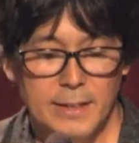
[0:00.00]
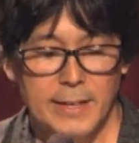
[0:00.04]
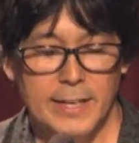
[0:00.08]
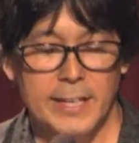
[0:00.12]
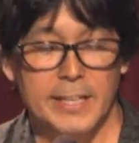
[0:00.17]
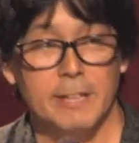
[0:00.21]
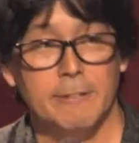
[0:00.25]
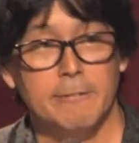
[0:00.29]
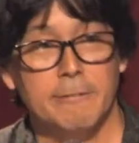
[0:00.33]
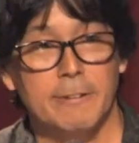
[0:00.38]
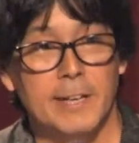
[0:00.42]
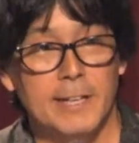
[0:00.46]

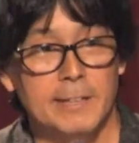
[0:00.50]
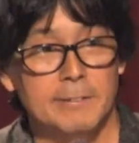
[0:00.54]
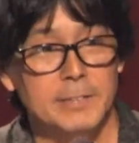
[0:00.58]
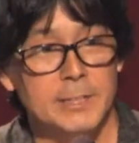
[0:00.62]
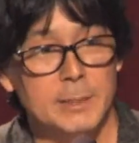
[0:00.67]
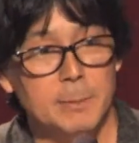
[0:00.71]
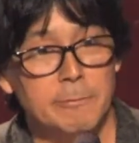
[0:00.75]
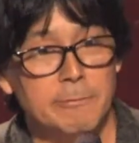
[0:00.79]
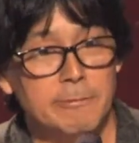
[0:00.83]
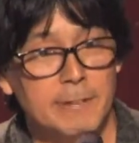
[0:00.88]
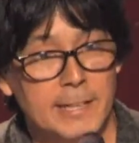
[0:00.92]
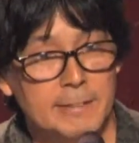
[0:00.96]
and
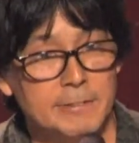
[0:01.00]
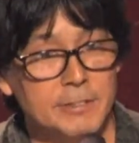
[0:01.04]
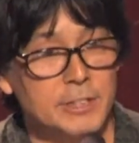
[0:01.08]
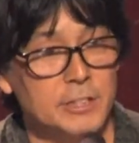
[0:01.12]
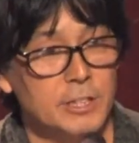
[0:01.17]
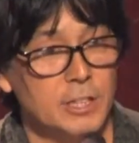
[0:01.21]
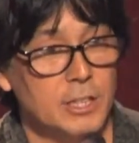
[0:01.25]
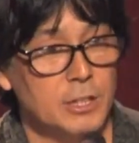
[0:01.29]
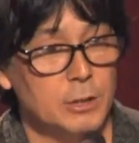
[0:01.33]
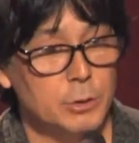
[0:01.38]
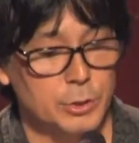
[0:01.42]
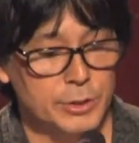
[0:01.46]
some
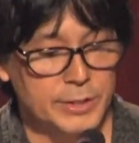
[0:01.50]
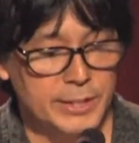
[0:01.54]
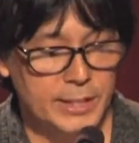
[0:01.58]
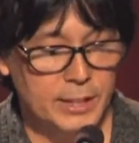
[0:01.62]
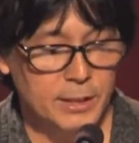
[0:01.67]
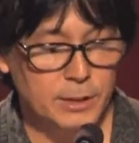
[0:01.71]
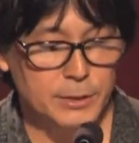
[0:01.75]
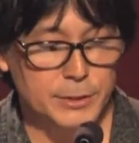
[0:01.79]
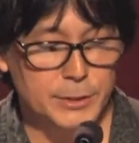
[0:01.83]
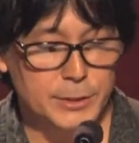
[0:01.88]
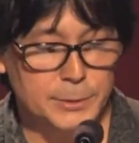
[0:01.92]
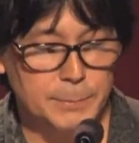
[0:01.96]
five-star
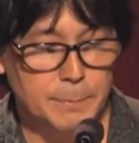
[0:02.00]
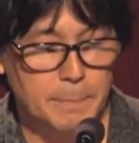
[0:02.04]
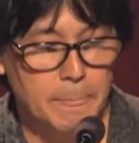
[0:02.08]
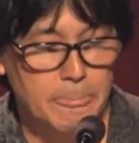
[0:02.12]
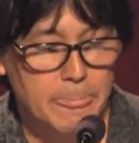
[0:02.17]
hotels.